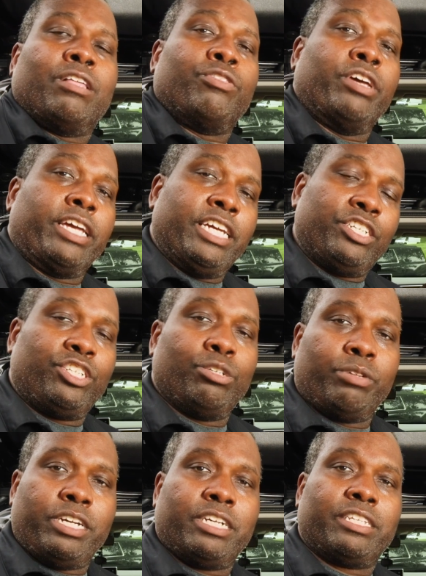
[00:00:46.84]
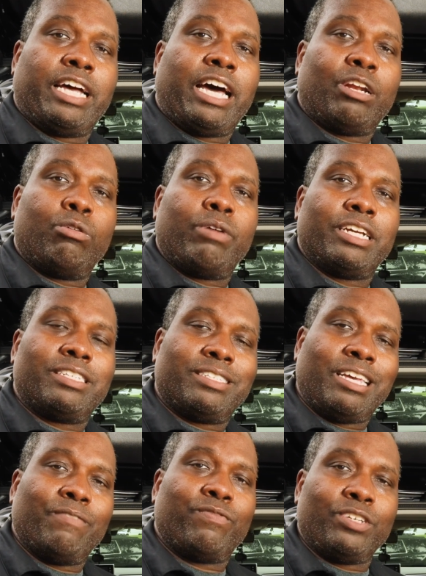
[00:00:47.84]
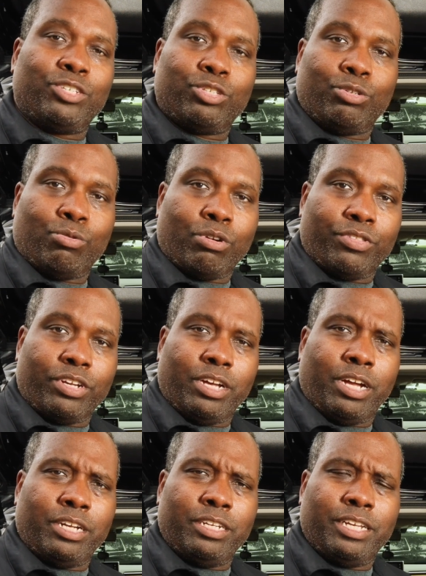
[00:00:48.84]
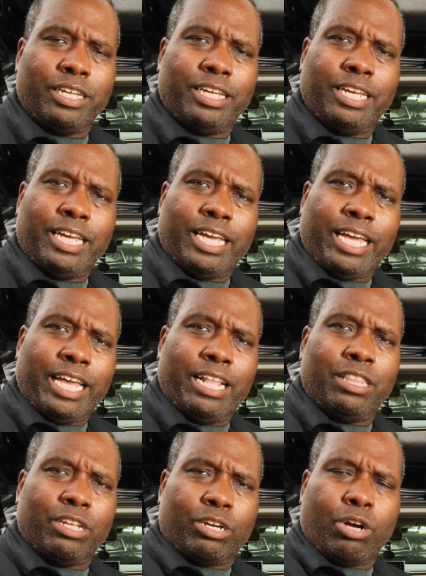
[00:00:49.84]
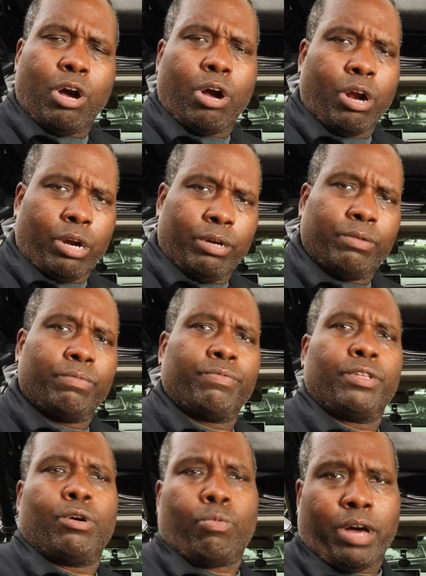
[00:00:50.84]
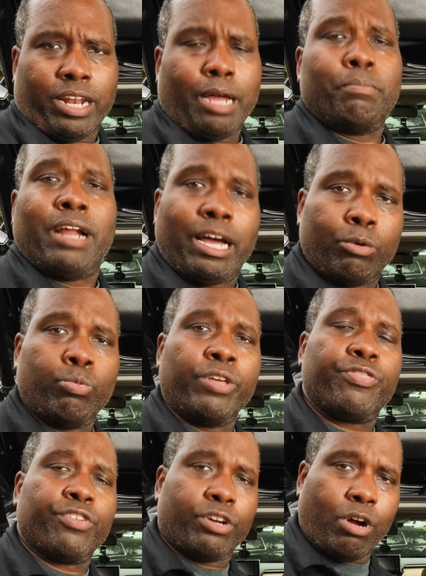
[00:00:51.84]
The issue is, how do I safely store the gun in the car while I'm not with the